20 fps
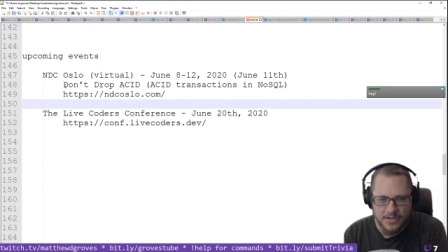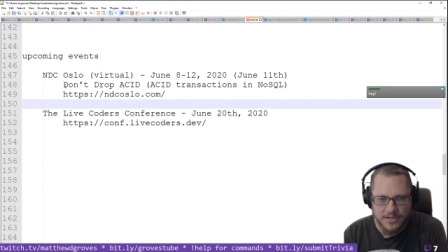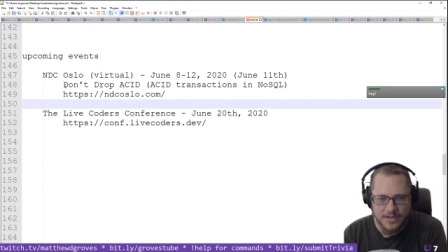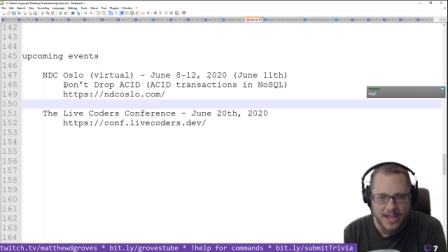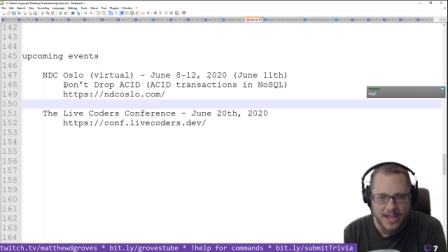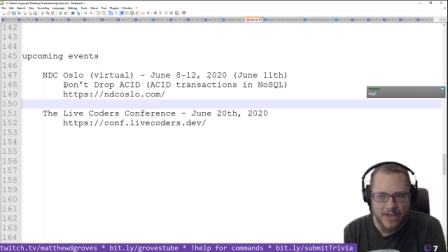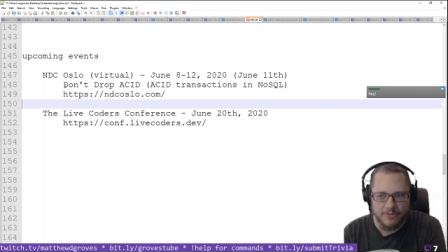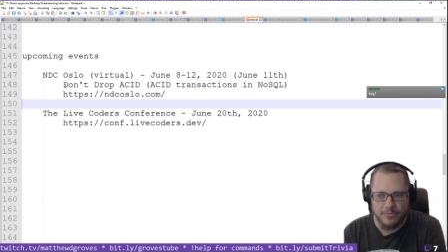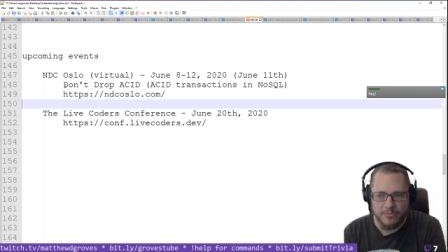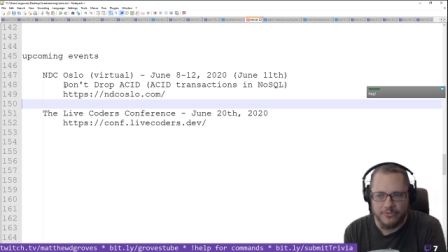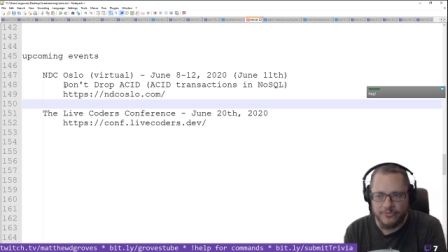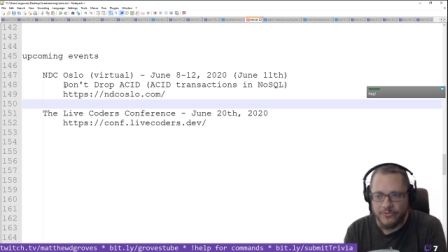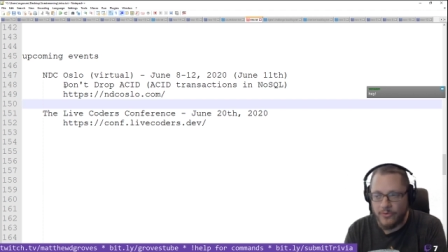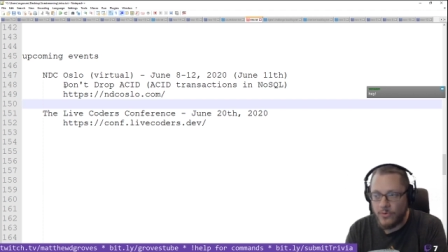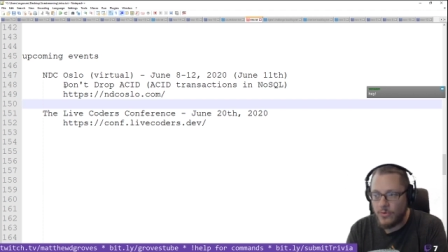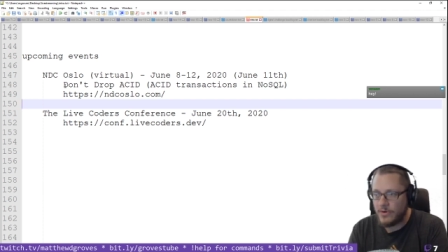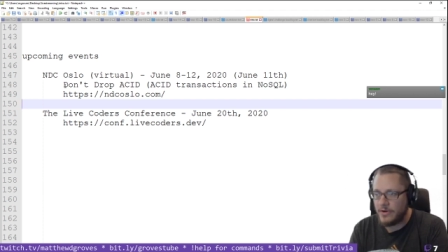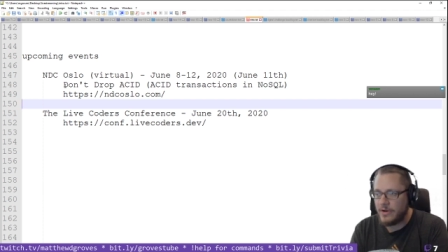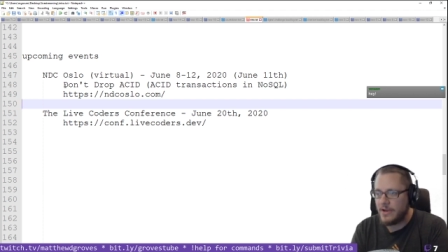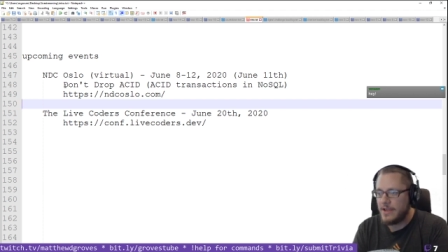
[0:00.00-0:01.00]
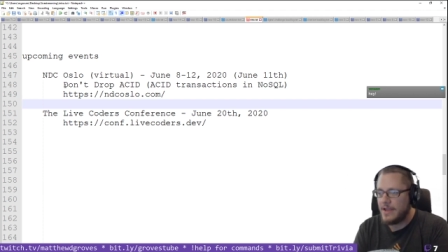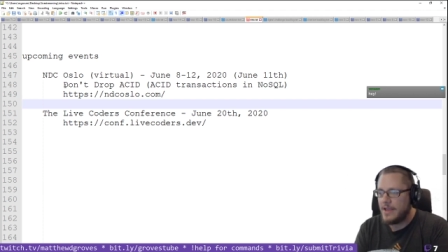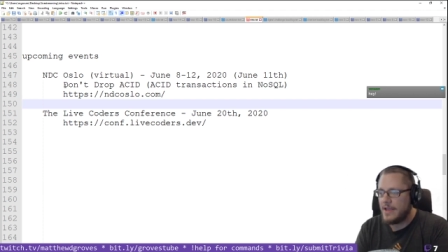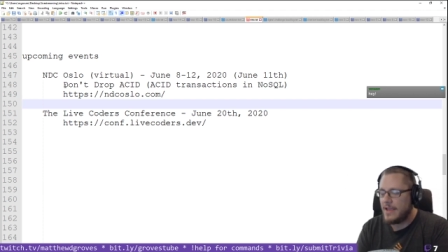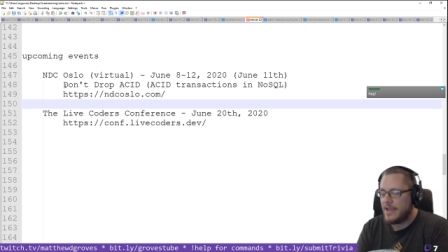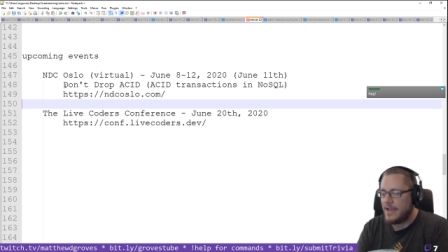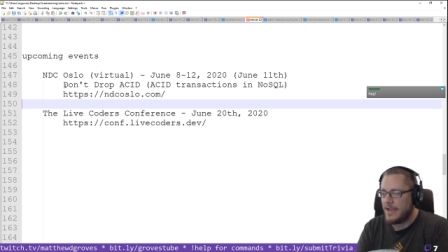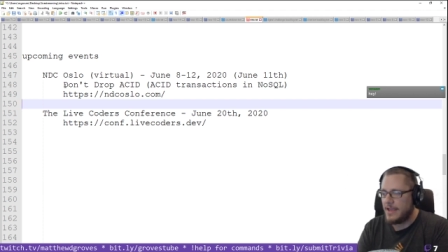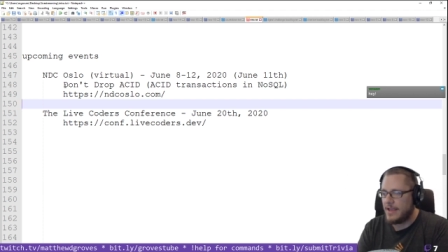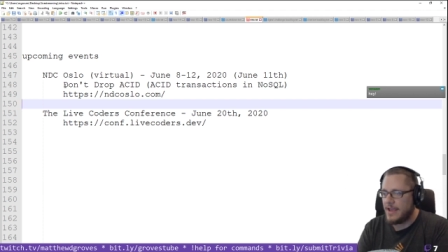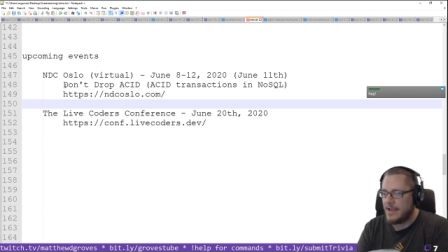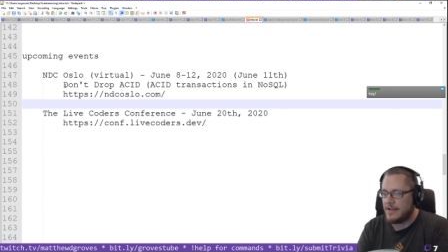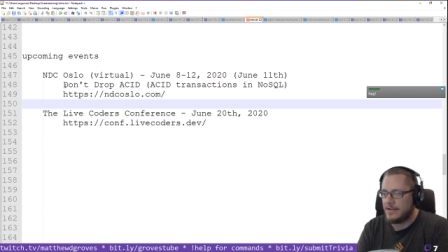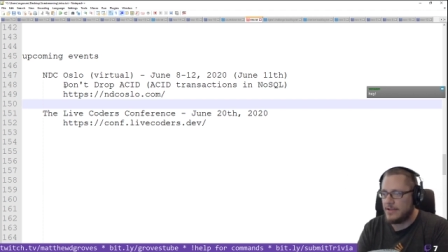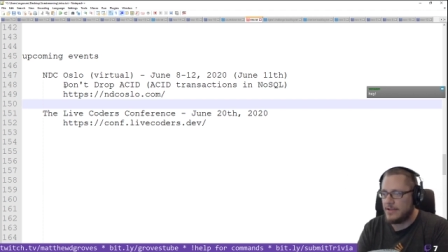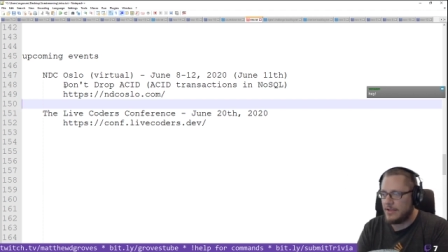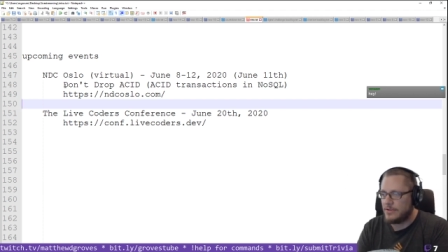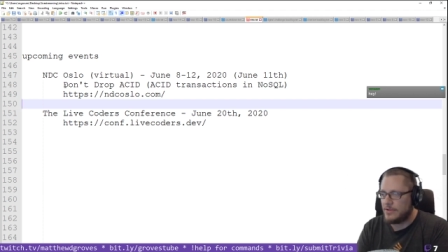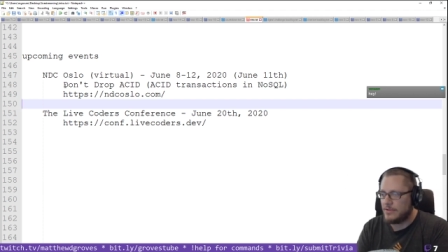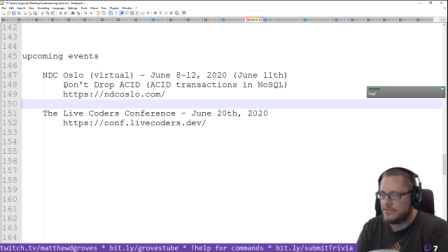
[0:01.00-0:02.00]
didn't have before,
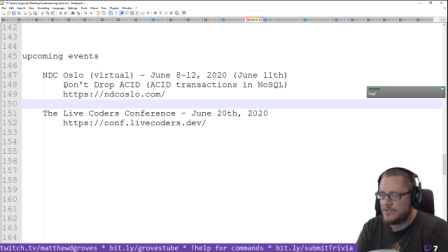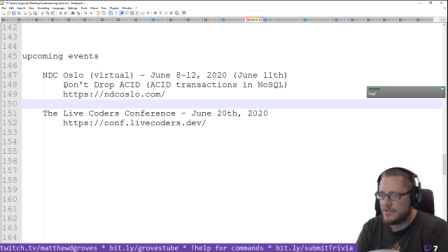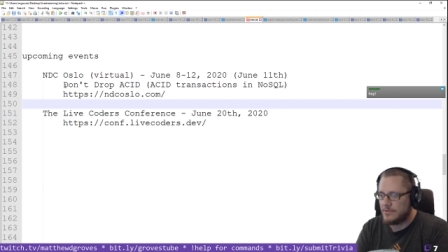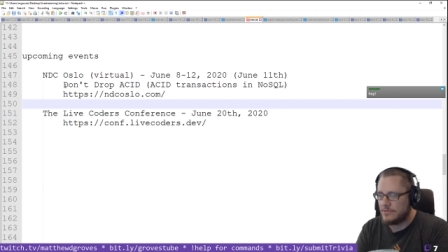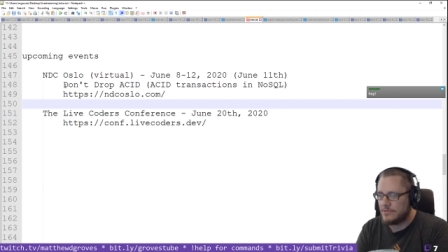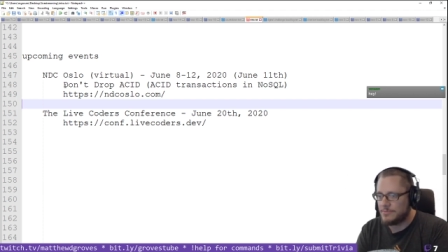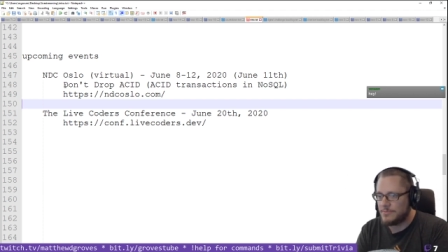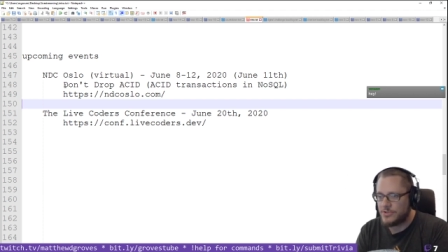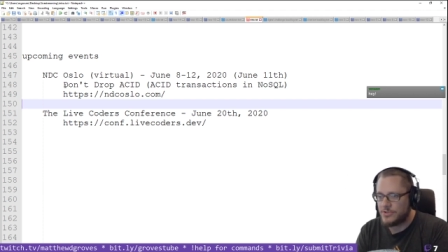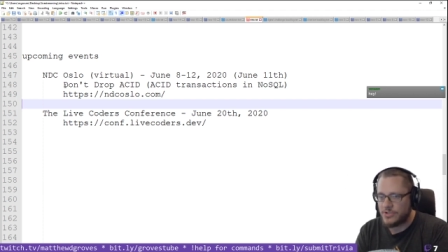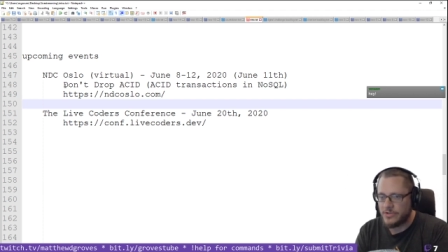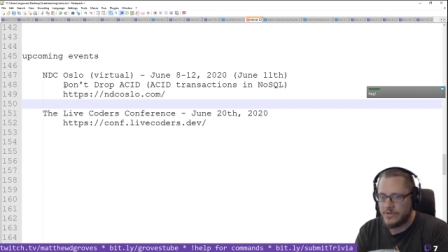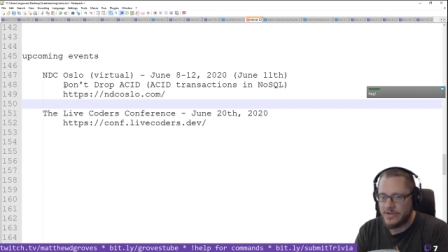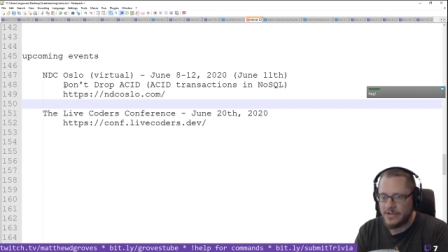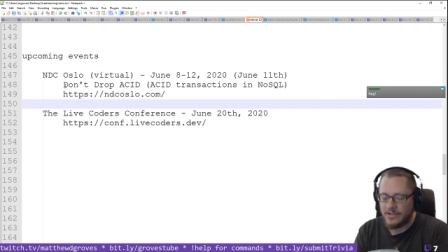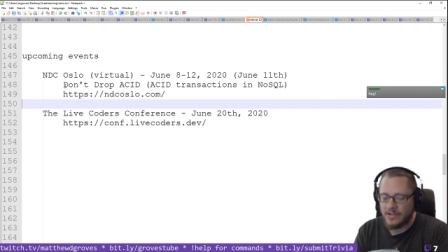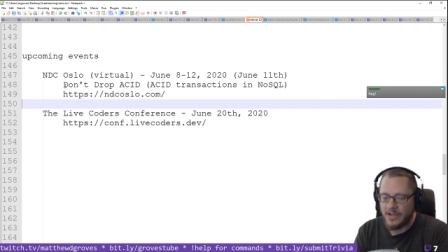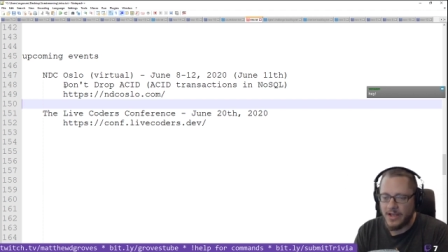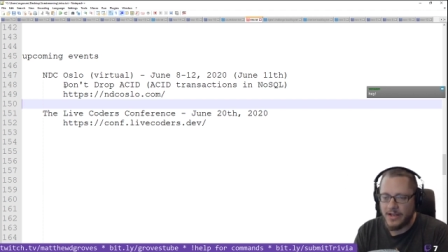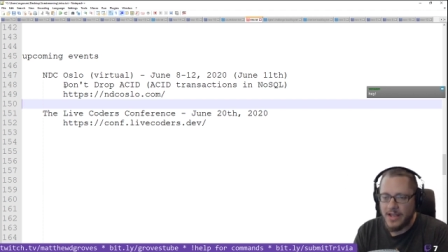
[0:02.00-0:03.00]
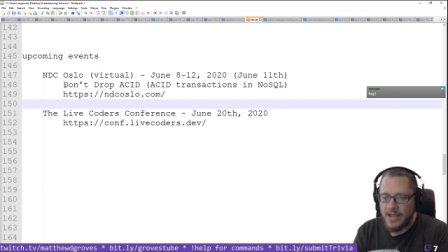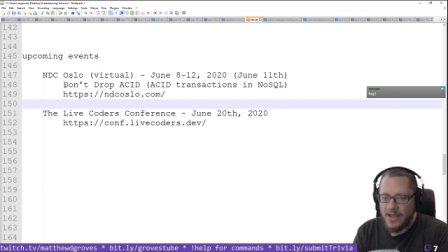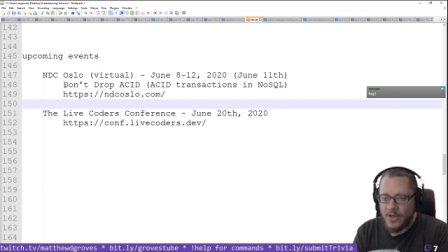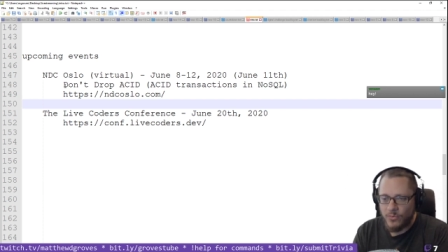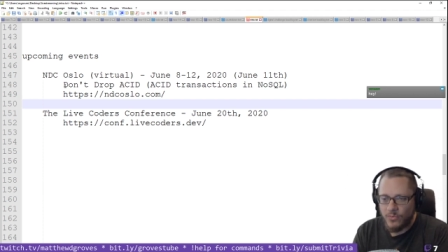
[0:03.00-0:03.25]
and NoSQL is maturing a lot.